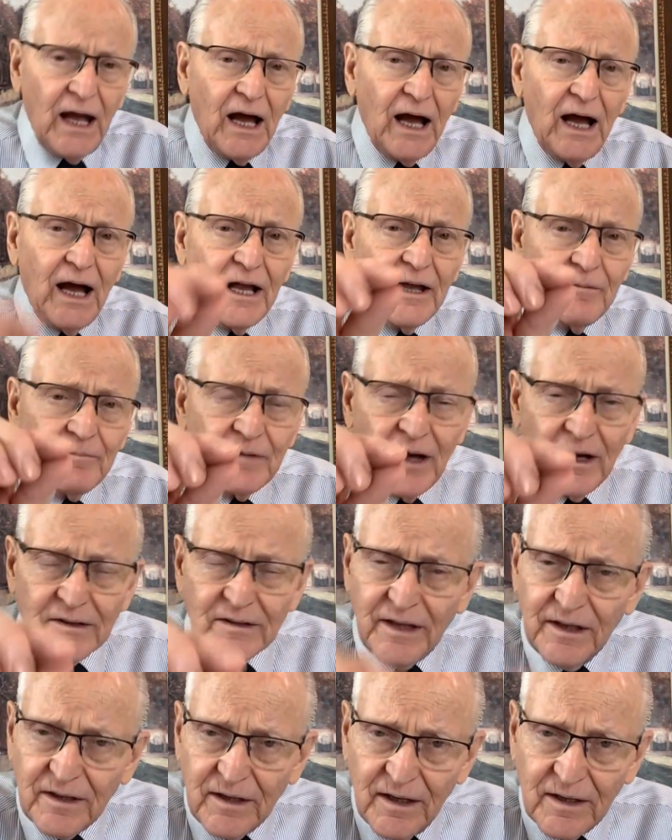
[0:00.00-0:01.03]
I am
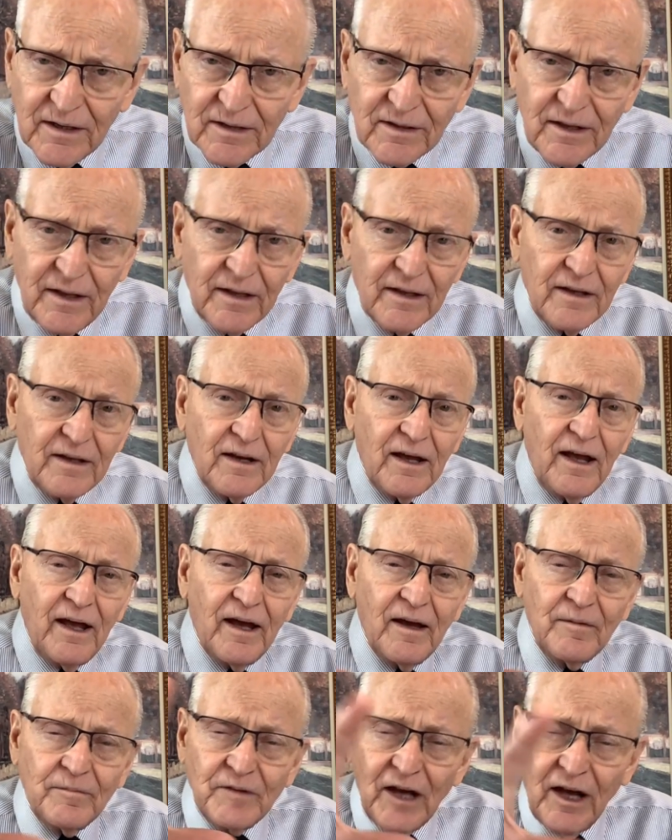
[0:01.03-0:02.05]
not Kenneth Hagin, I
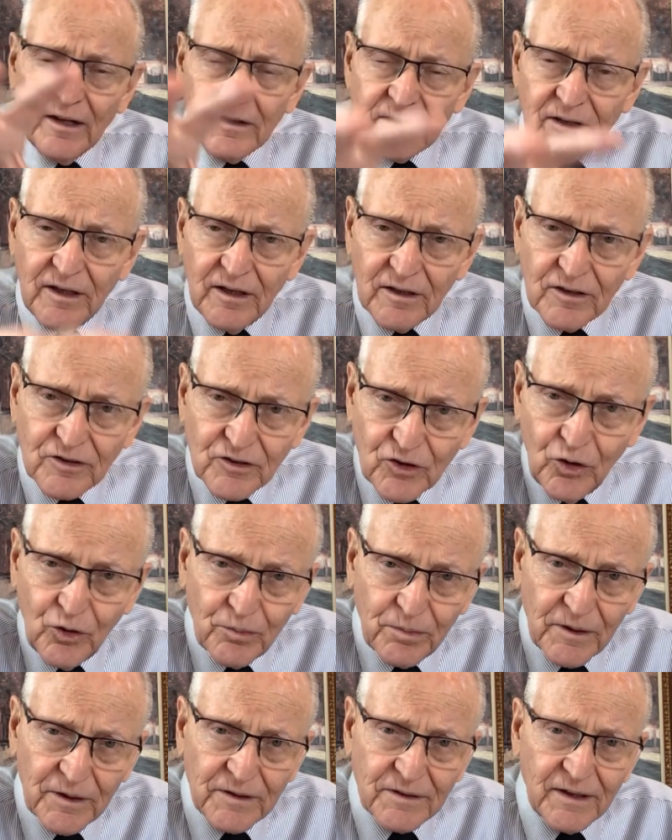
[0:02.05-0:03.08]
am not Kenneth
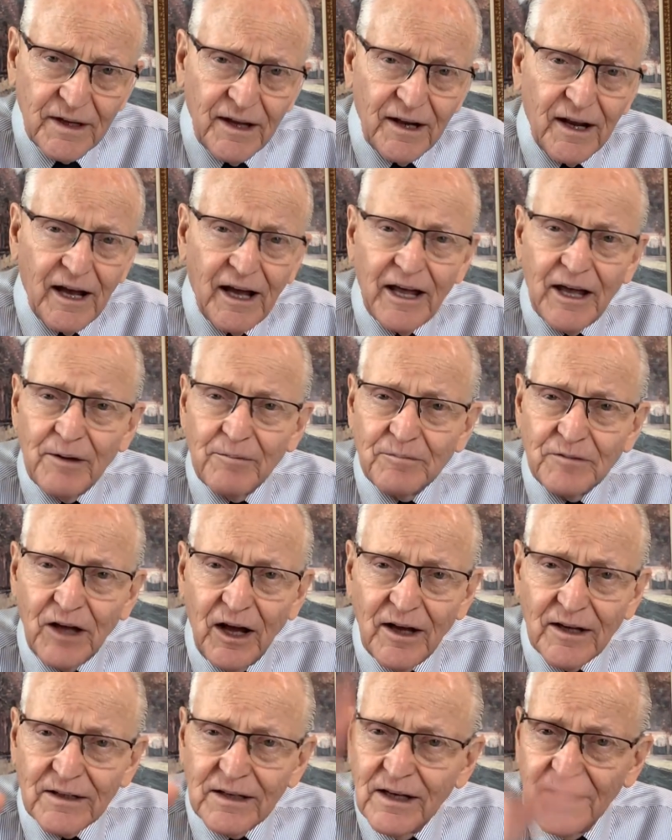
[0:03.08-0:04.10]
Copeland, and I am
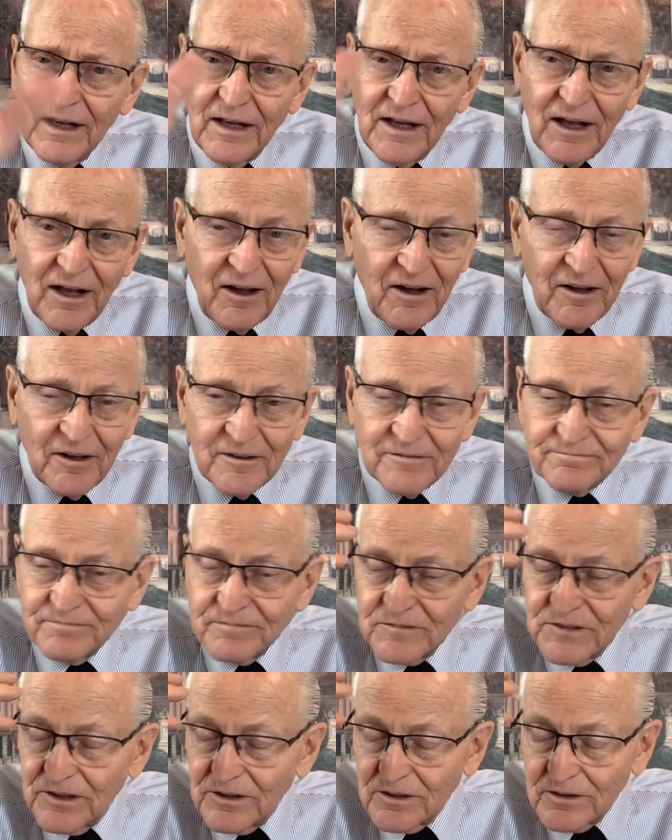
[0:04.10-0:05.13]
not,
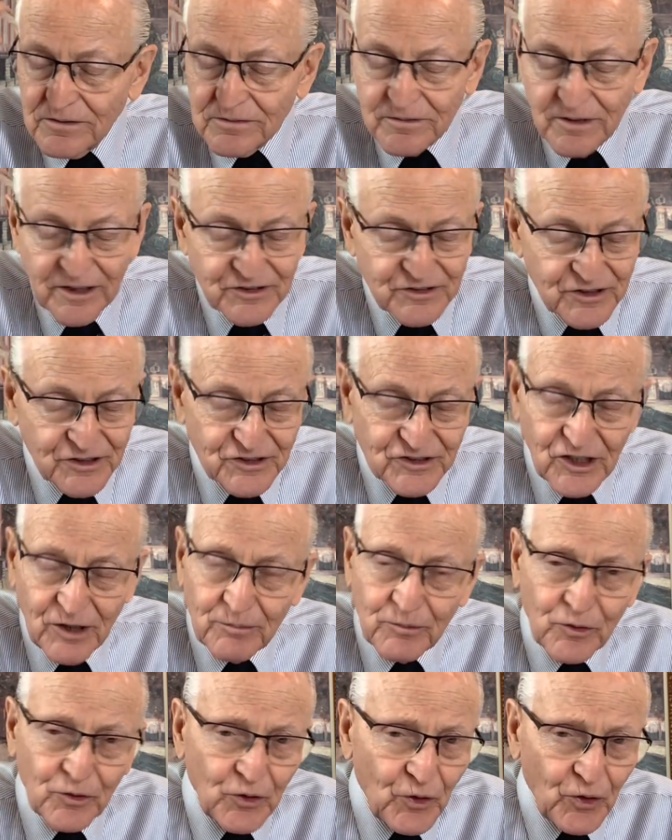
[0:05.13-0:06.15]
Lester
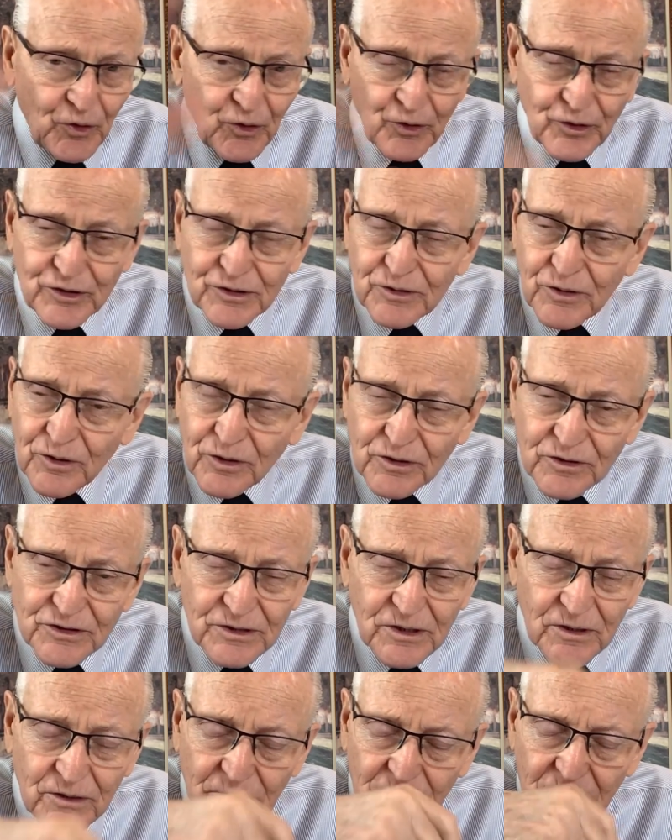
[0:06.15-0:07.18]
Summerall
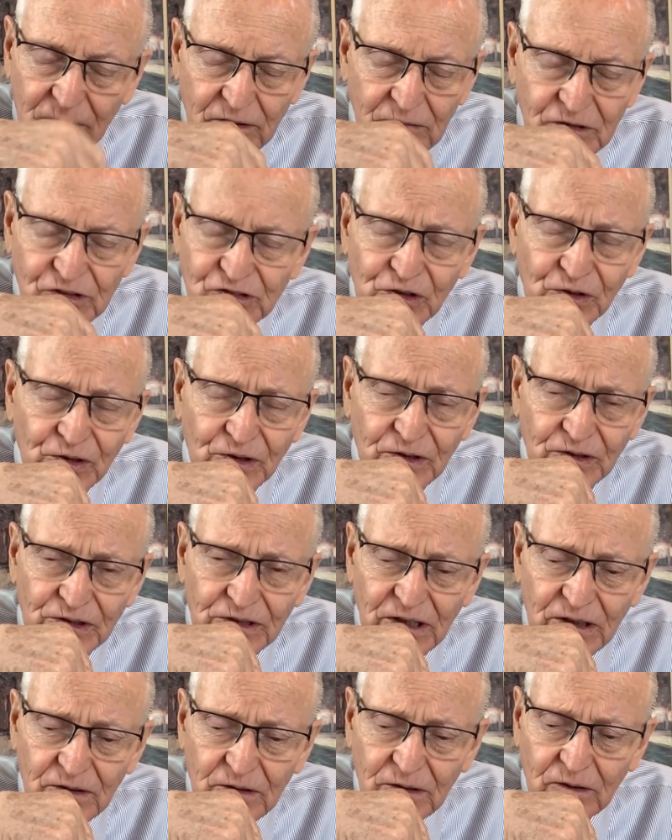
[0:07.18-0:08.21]

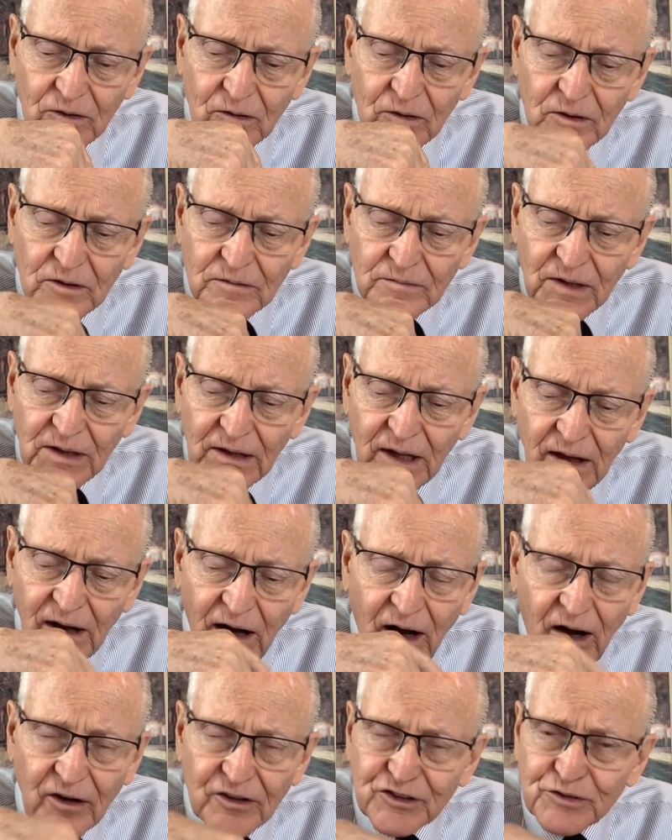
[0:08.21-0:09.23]
or
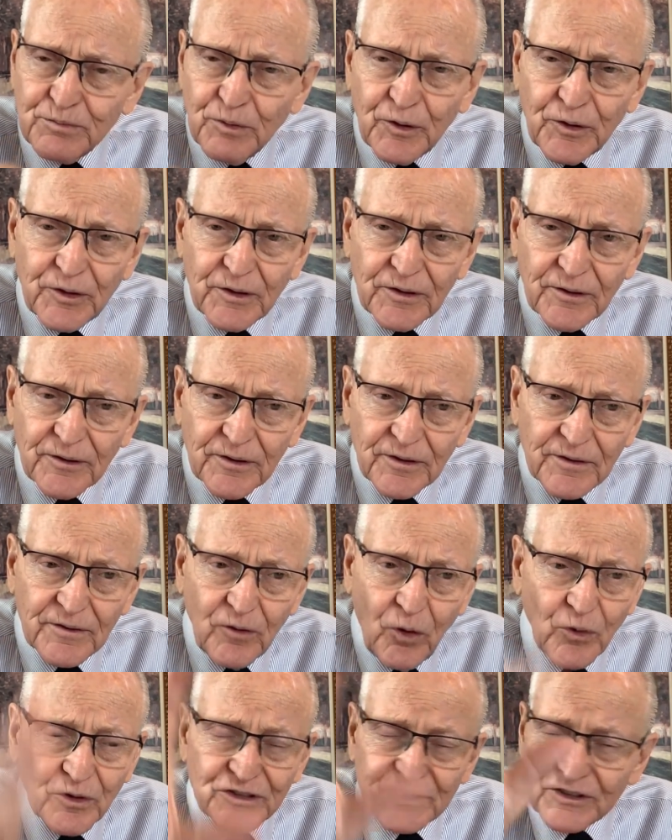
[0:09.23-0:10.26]
Osborne or
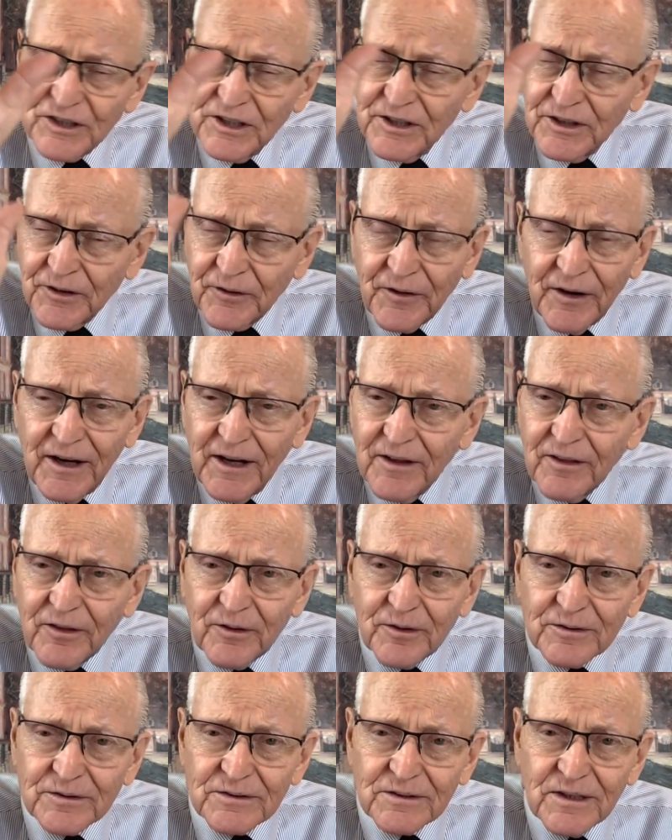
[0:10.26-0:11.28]
Osteen or any of
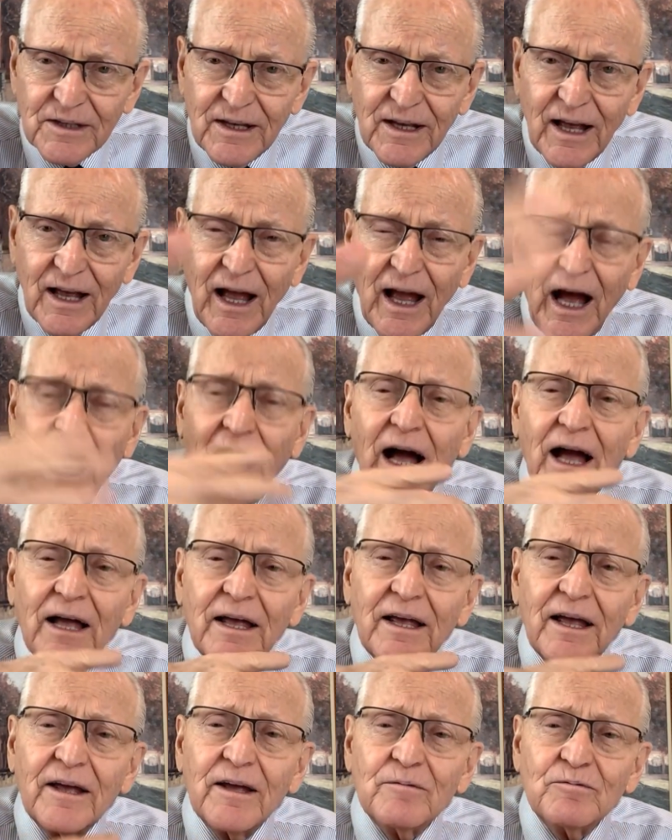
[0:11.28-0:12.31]
those.
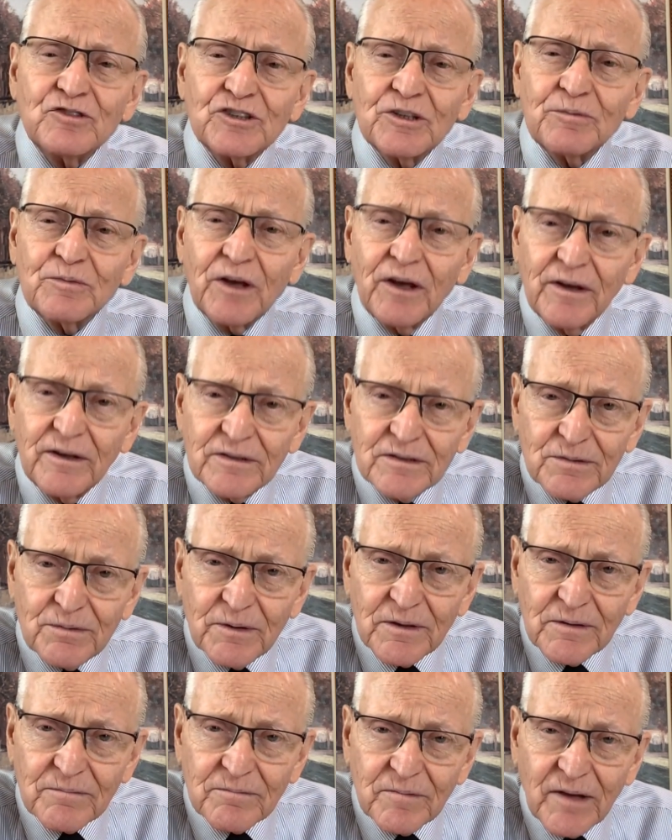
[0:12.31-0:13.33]
I am Jim
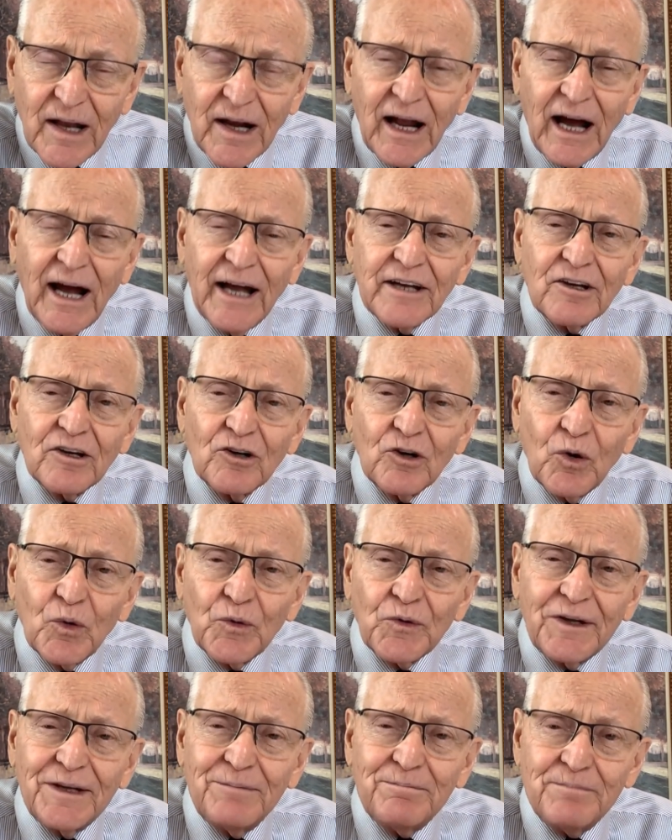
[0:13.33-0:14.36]
Kaseman, and I can
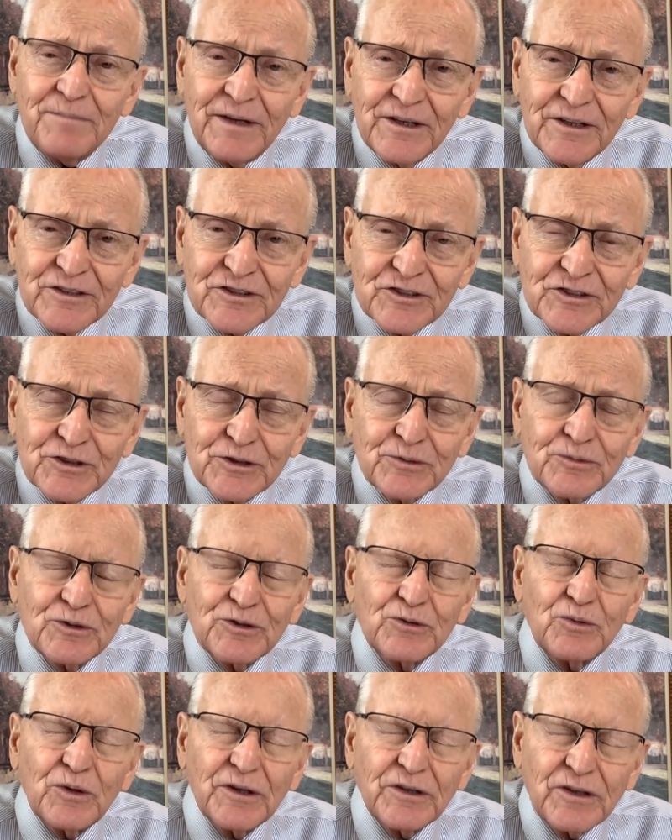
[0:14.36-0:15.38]
only minister
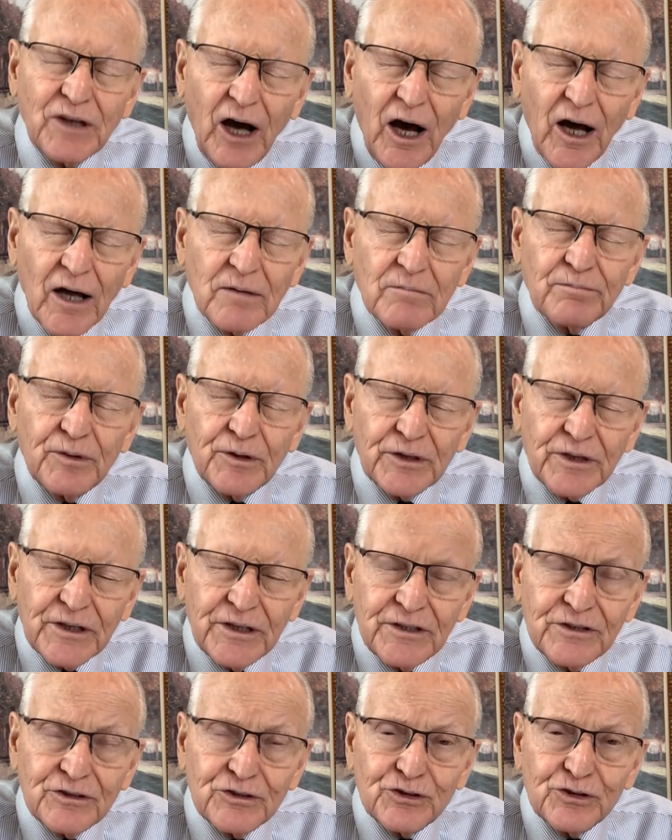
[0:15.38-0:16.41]
with what God put
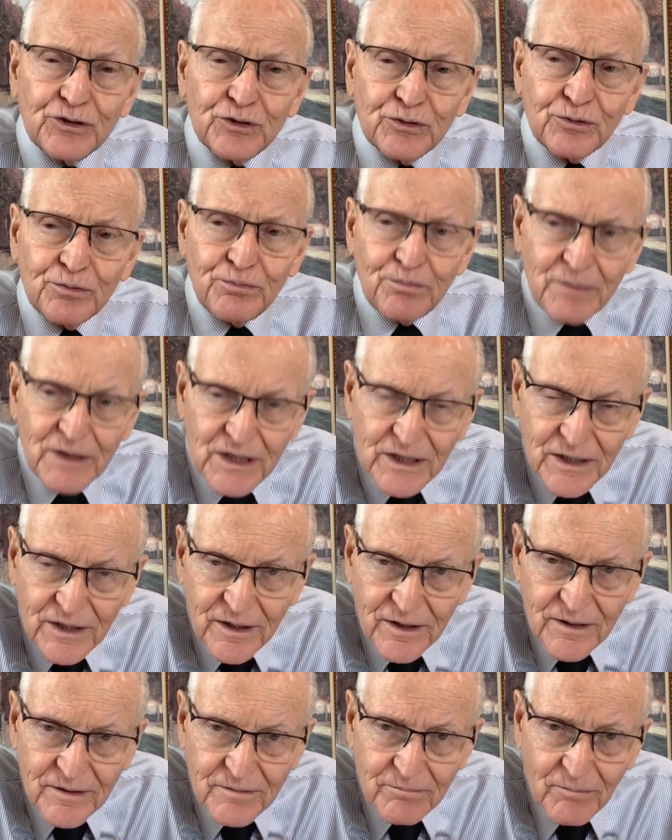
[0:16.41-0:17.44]
into
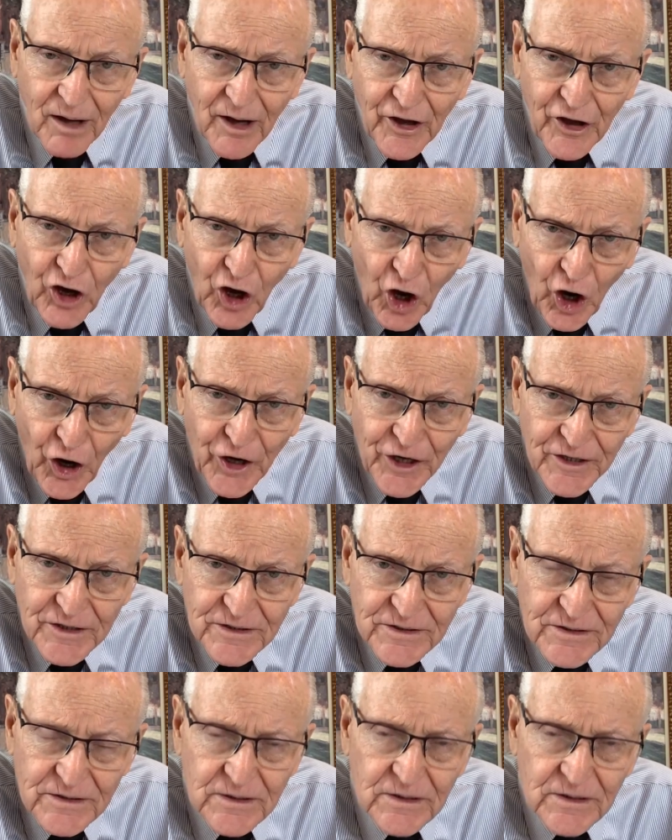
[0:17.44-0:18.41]
me, my heart.